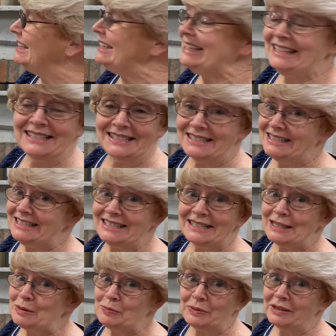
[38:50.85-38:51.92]
isn't
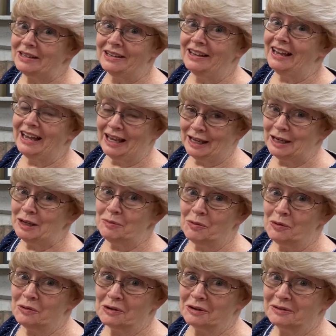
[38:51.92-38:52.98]
sleeping
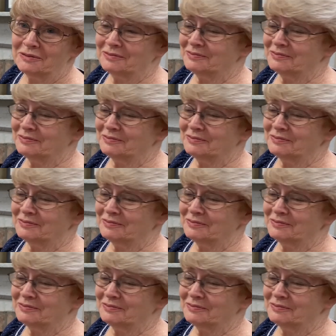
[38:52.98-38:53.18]
anymore.